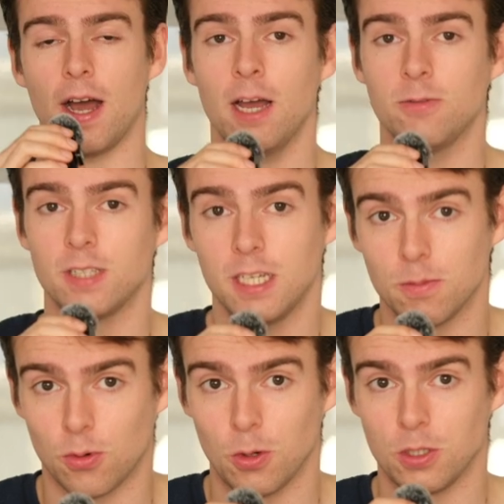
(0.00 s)
have taken
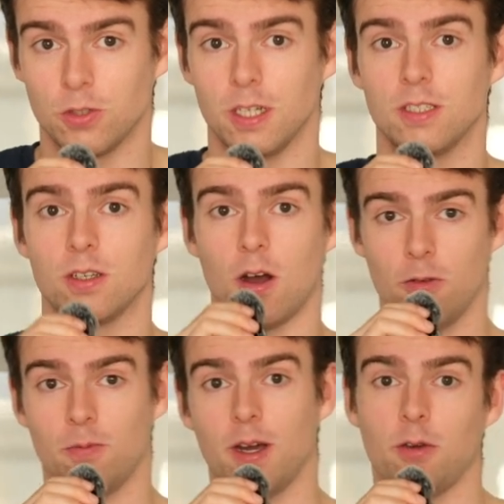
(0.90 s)
portraits
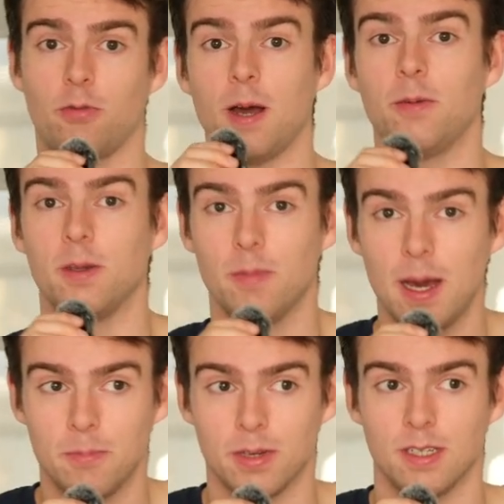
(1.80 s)
of my family
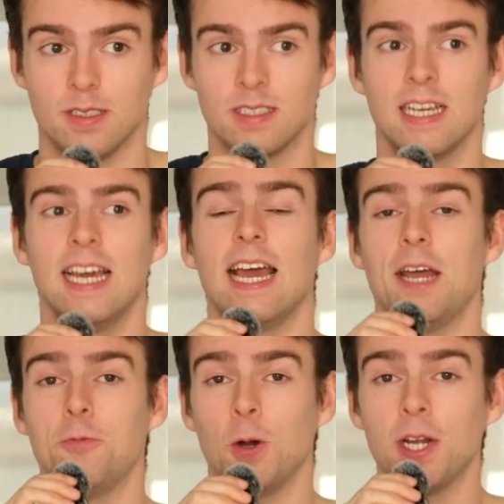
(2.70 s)
members
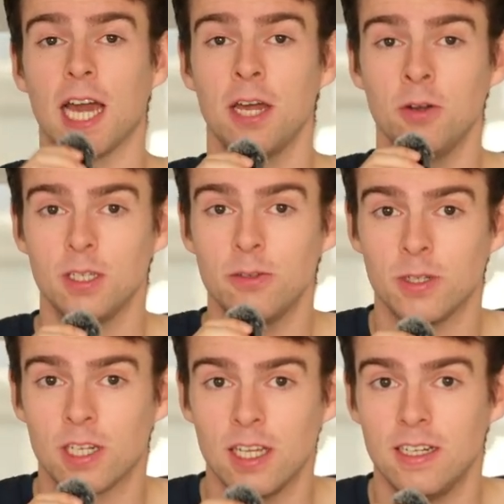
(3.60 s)
and one cannot even
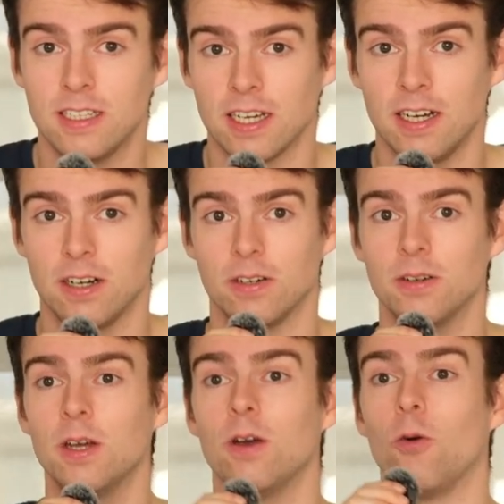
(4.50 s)
clearly
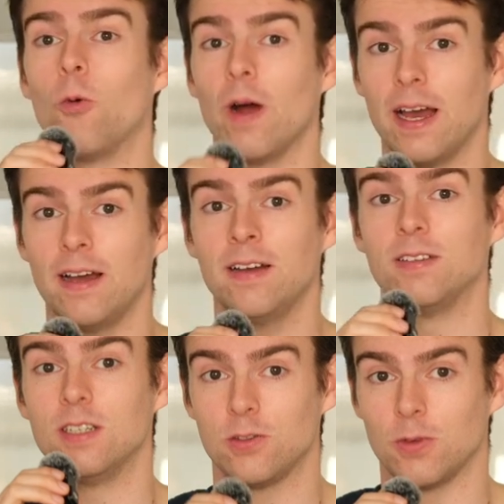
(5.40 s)
tell where
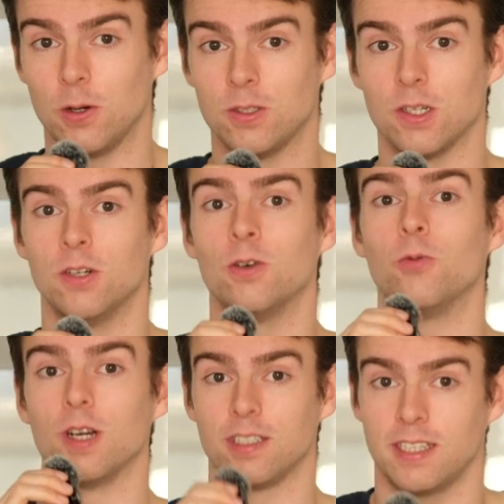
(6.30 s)
this photo
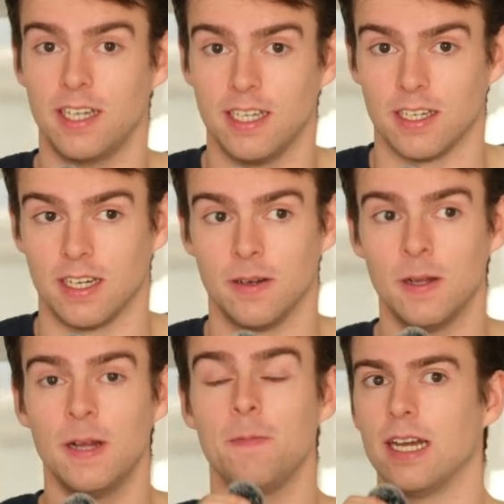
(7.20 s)
was taken.
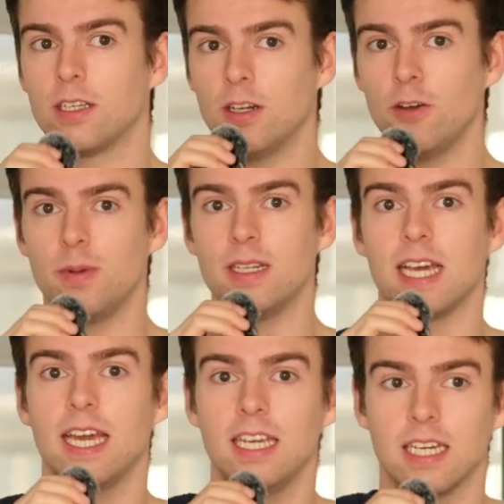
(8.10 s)
It could have been
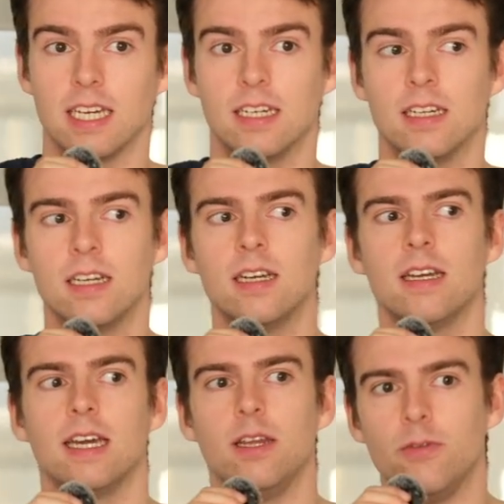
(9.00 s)
taken in